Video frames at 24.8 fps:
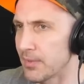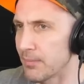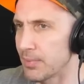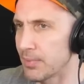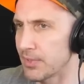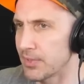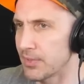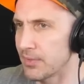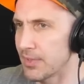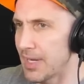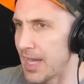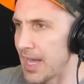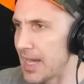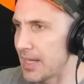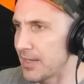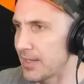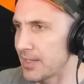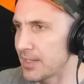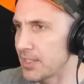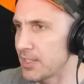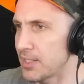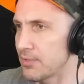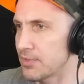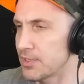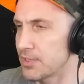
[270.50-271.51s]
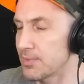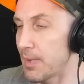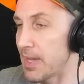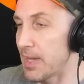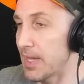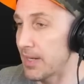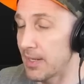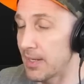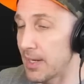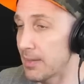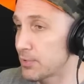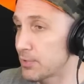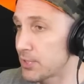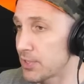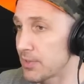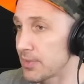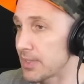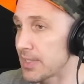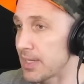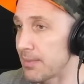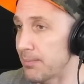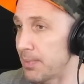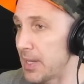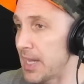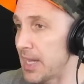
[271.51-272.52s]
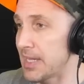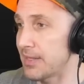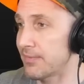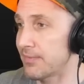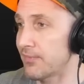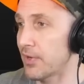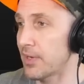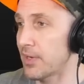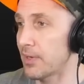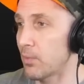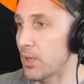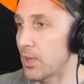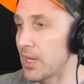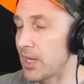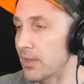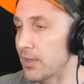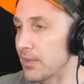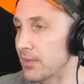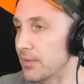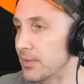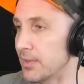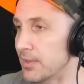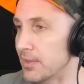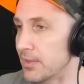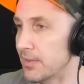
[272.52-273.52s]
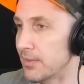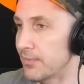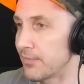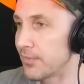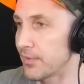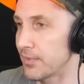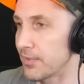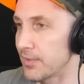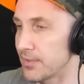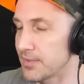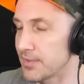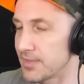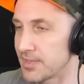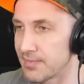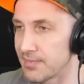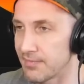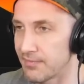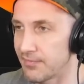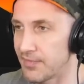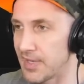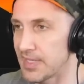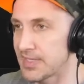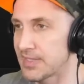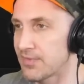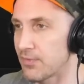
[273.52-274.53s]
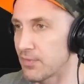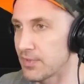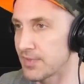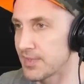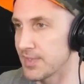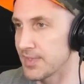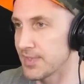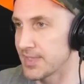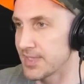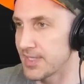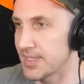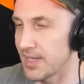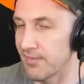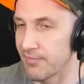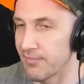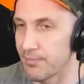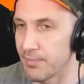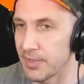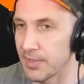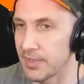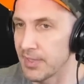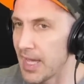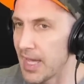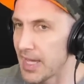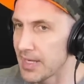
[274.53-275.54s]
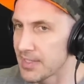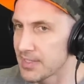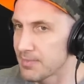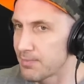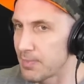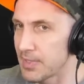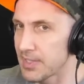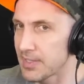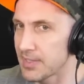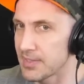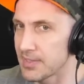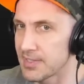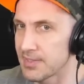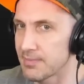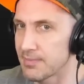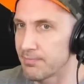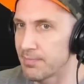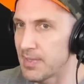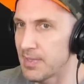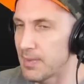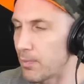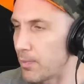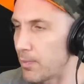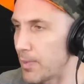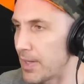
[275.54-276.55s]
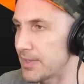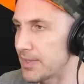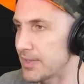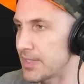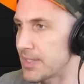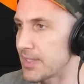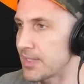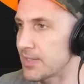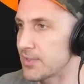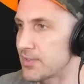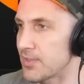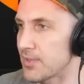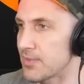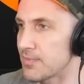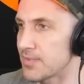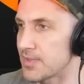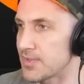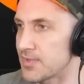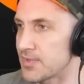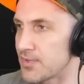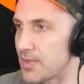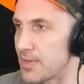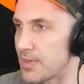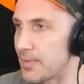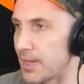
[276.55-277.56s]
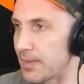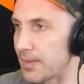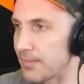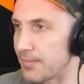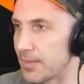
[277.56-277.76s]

but they're not a huge band, and I'm sure they get paid very well for those festivals and stuff, but not as big as people might think in terms of streaming.